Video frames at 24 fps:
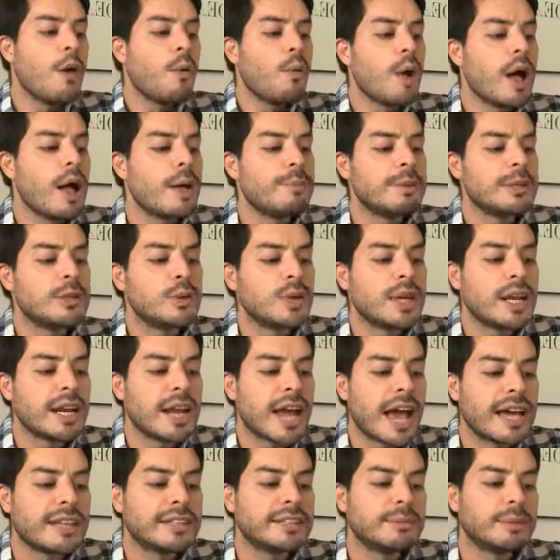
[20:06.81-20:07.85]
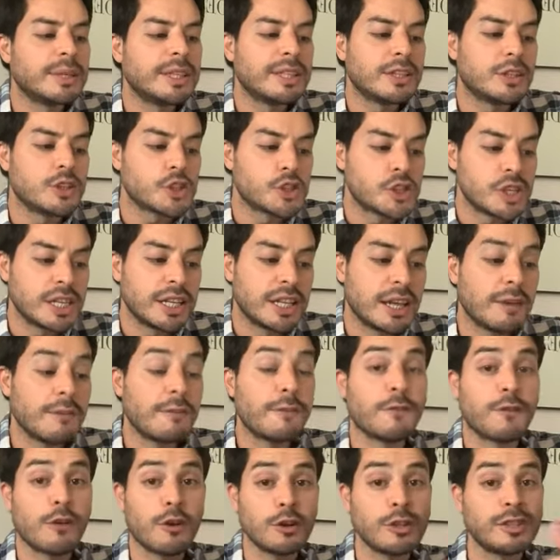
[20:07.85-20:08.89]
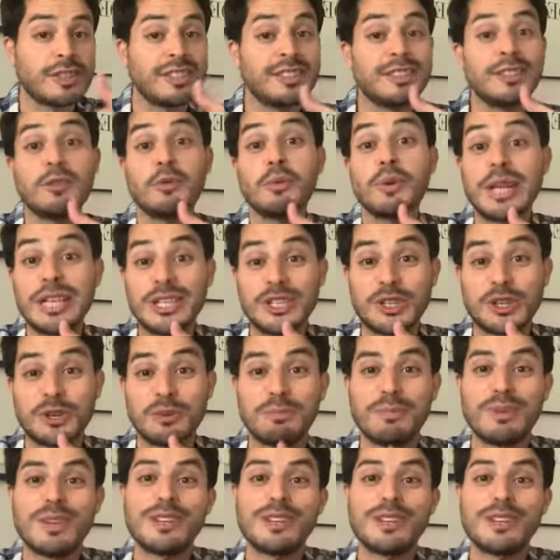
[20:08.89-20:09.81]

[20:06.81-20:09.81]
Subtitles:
Well, between an Assam and Darjeeling, first is the region,